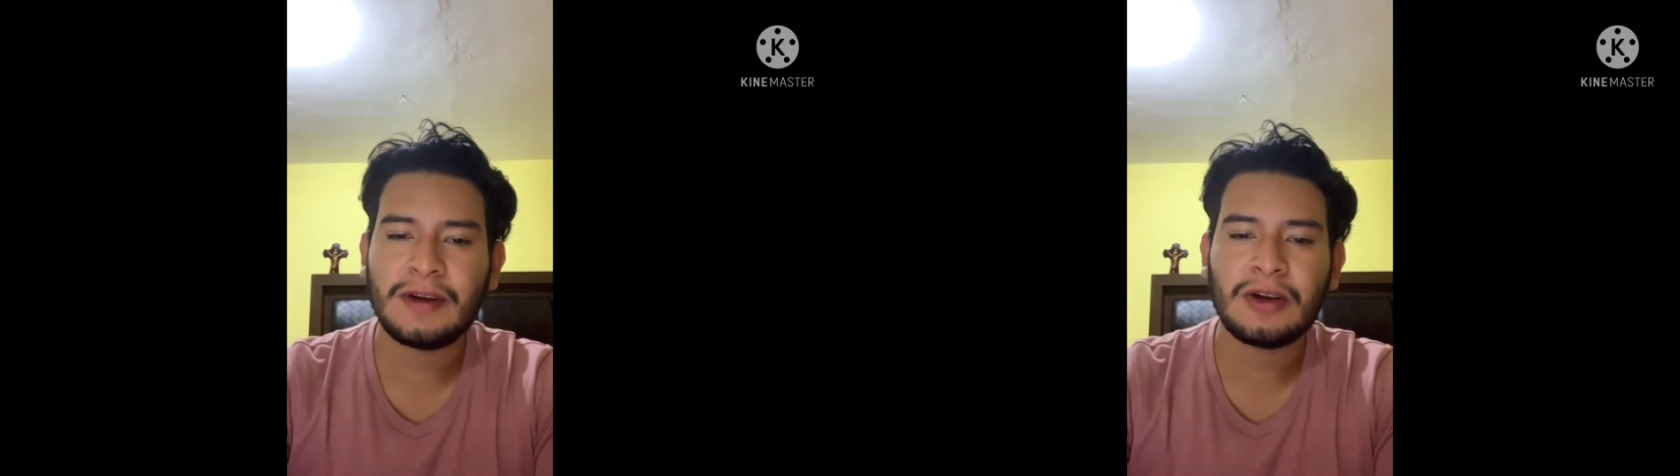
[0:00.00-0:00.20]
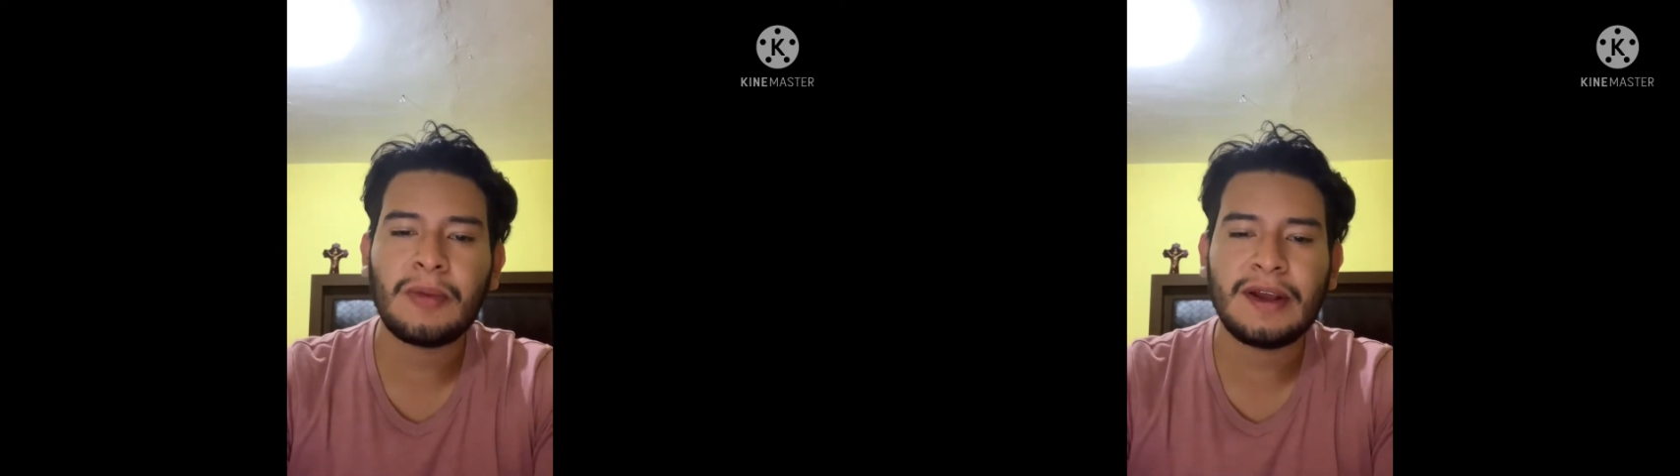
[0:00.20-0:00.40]

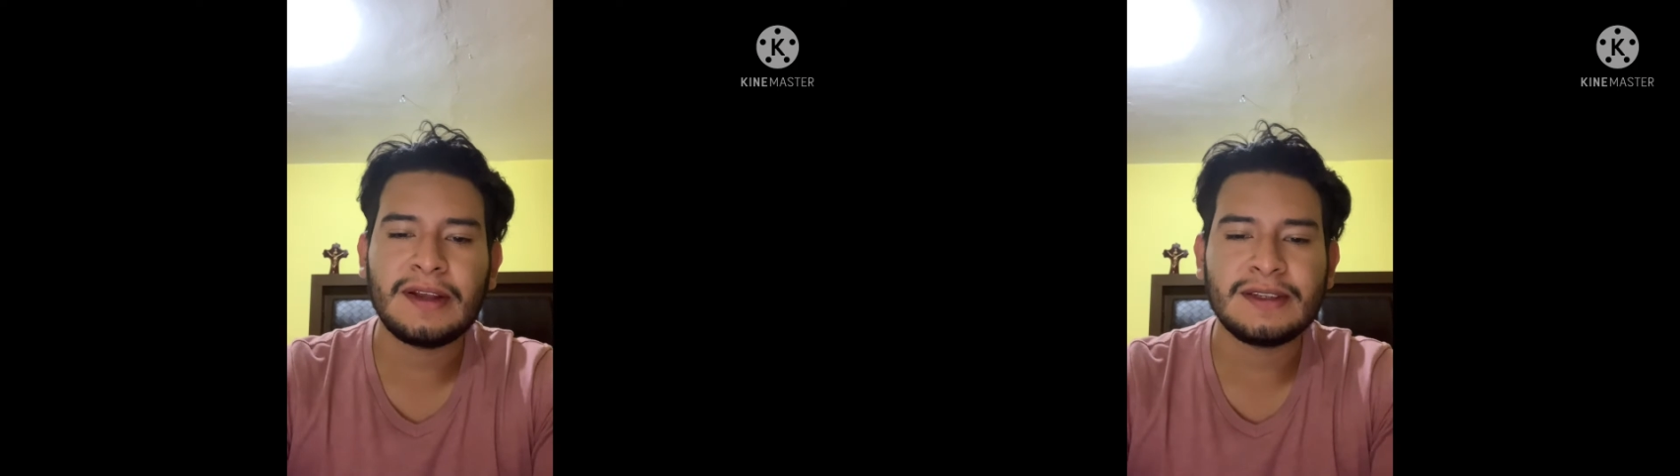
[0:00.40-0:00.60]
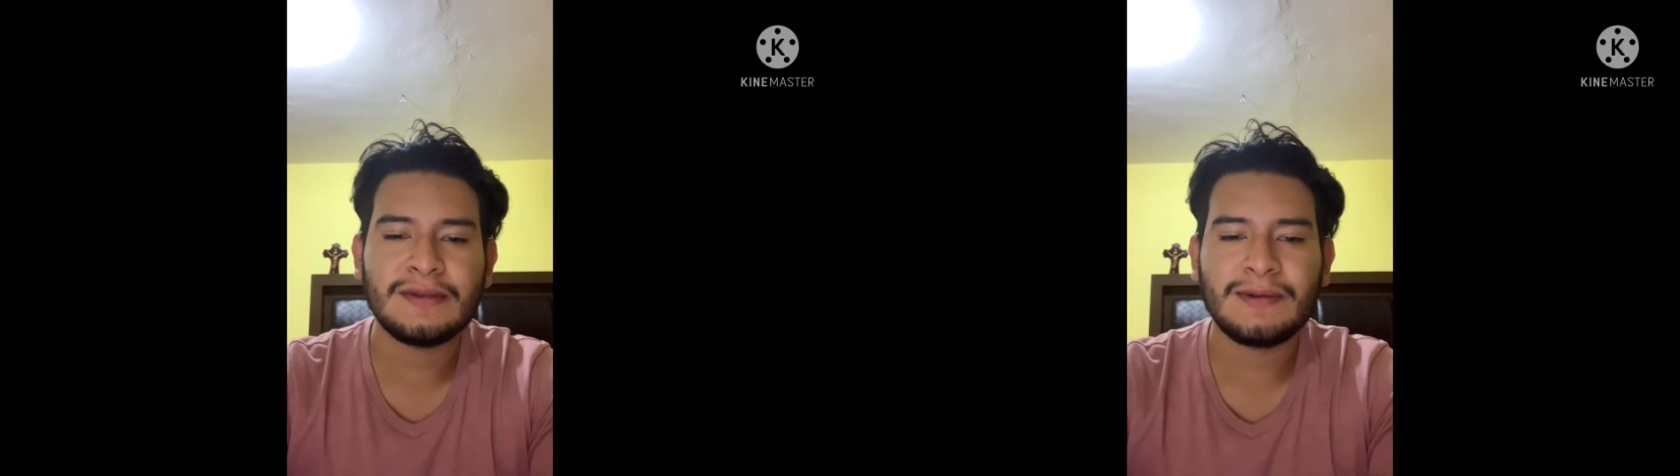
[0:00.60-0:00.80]

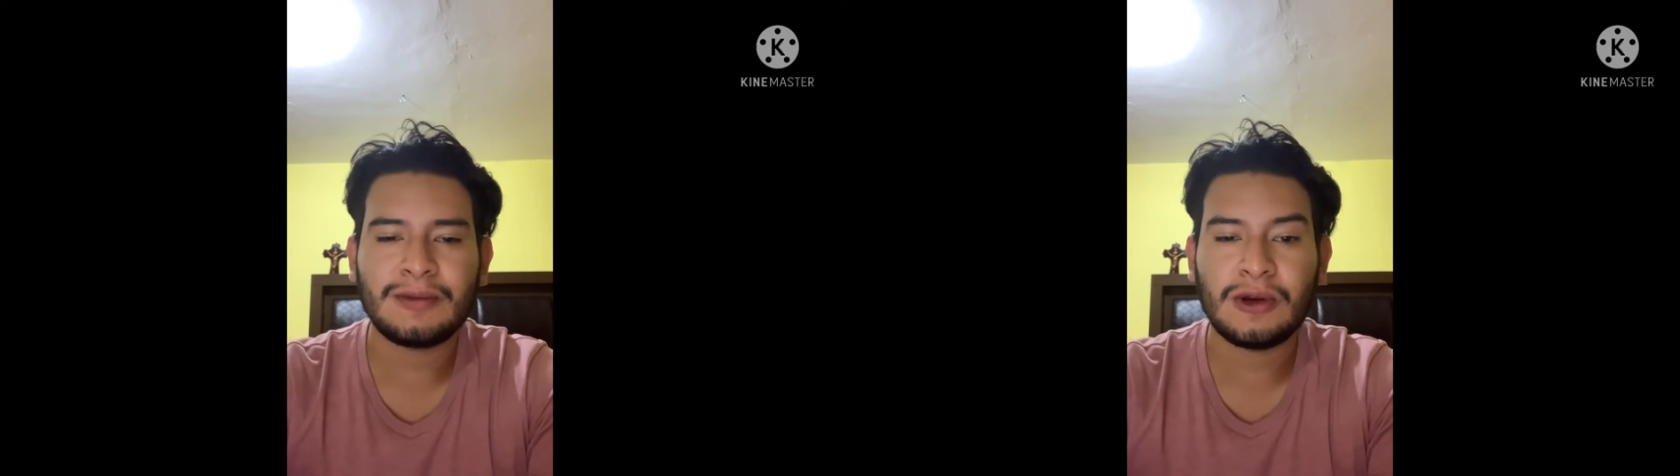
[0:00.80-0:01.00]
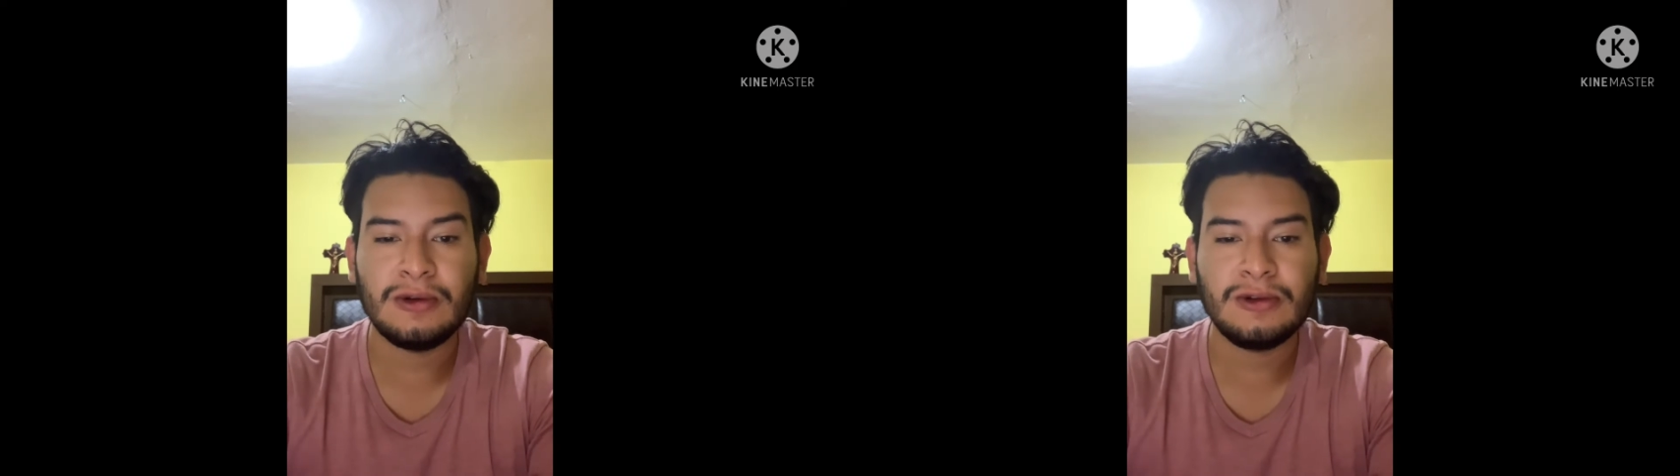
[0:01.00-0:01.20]
comprehensive
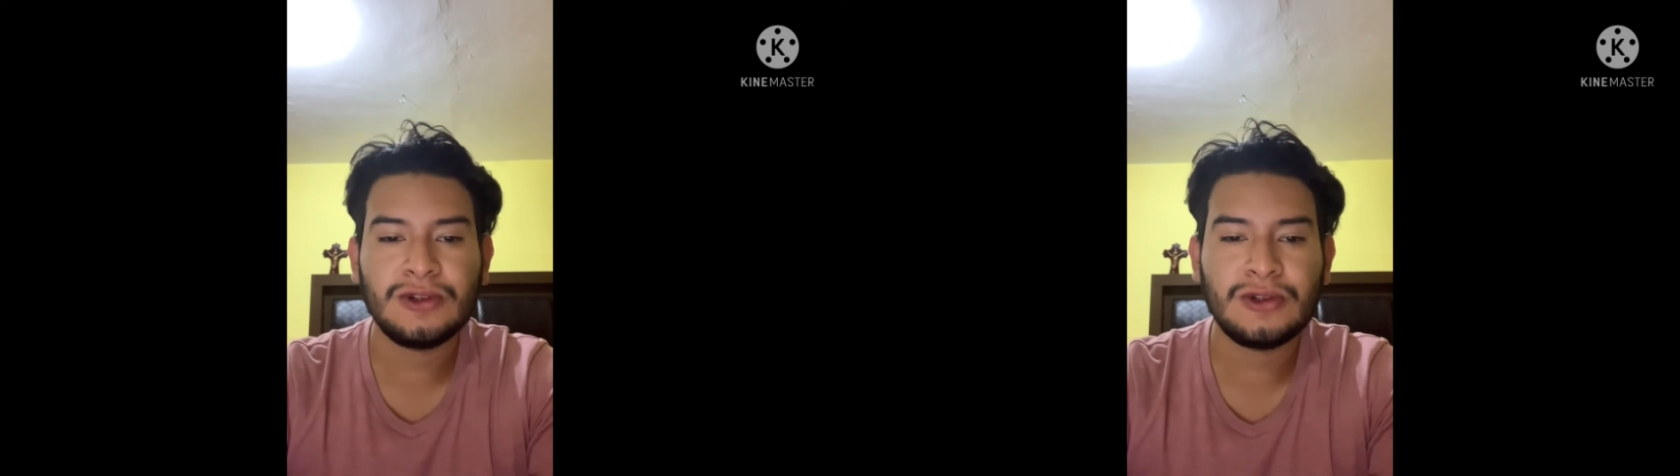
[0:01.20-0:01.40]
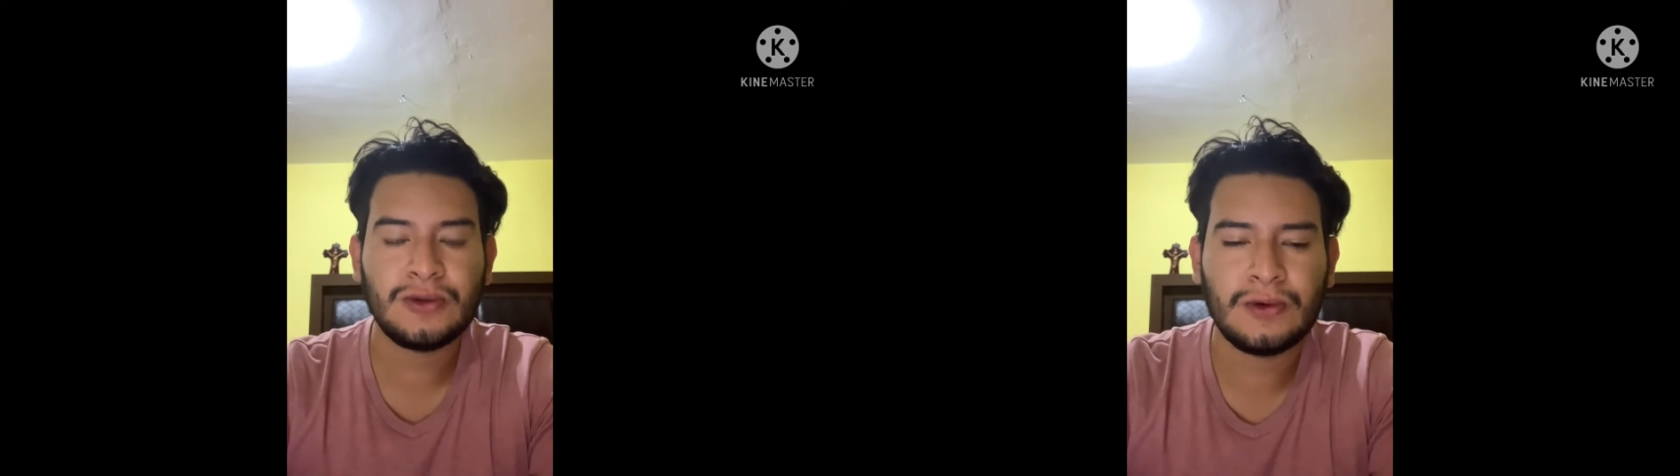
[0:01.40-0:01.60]

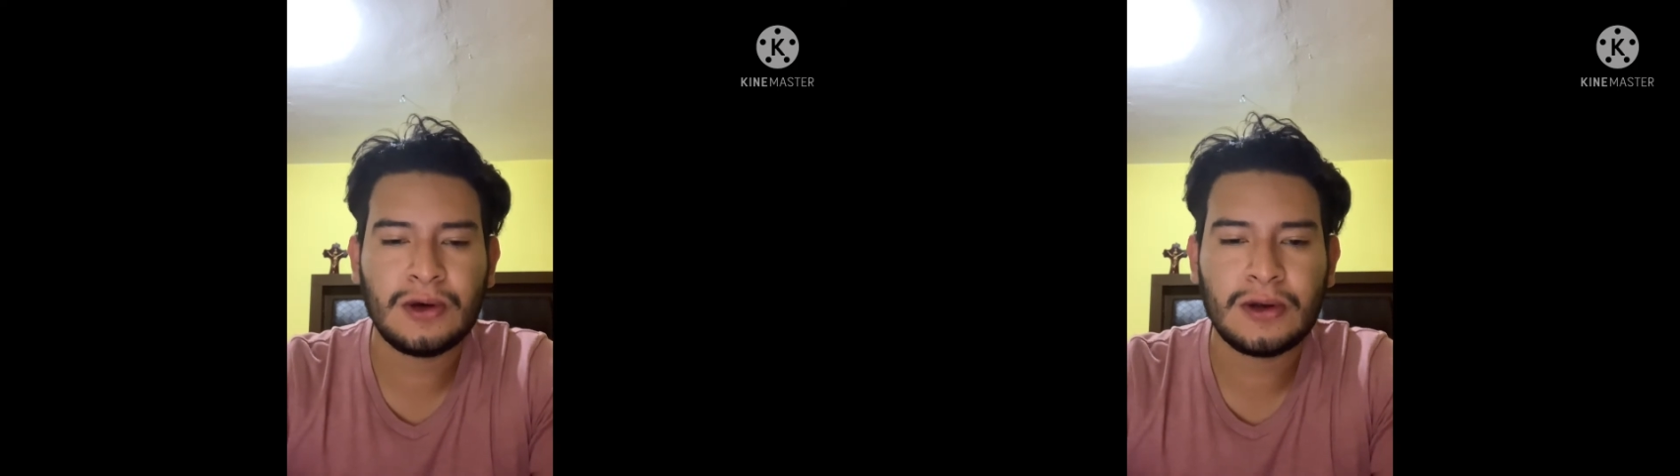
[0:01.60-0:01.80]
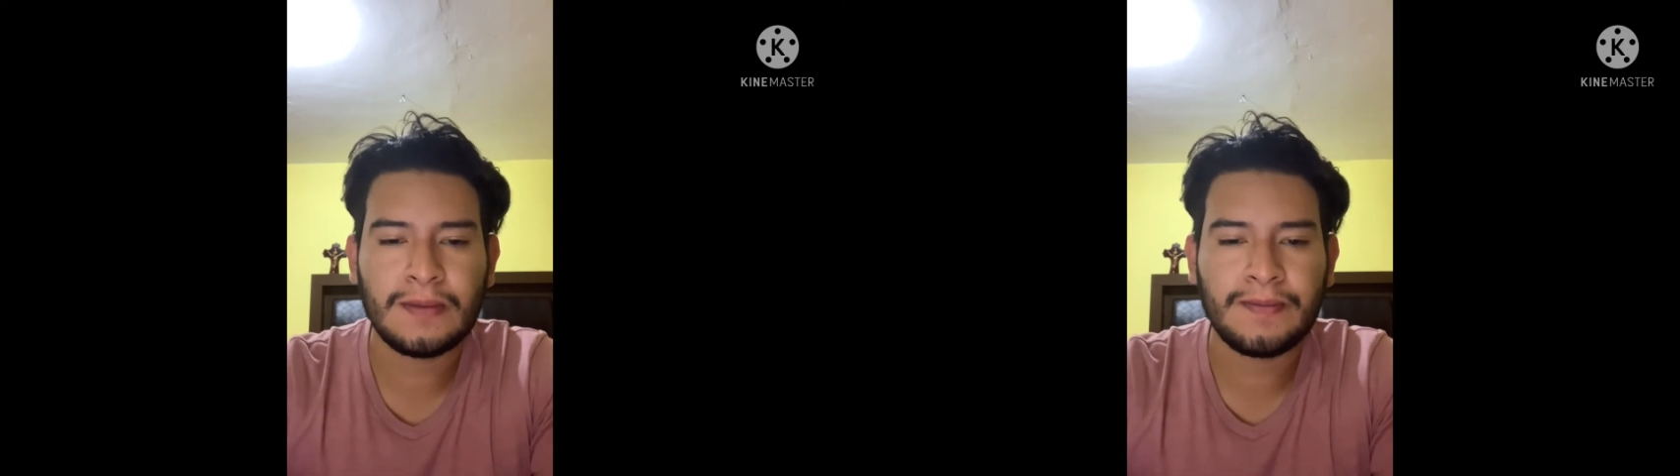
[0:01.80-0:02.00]
approach
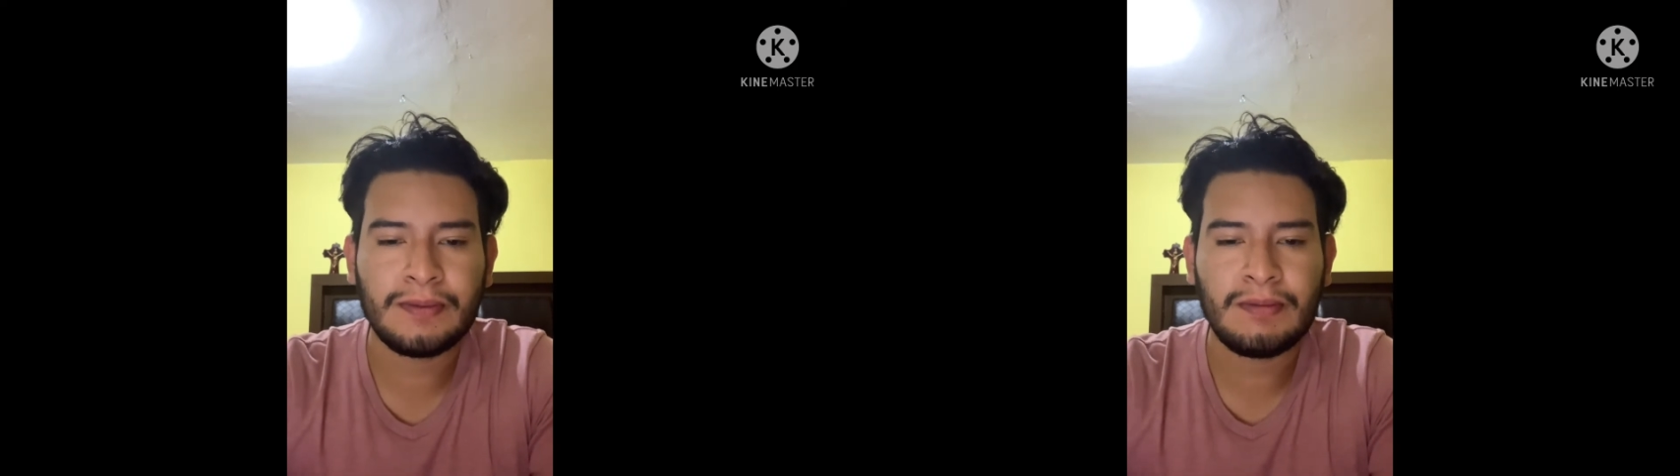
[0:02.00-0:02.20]
to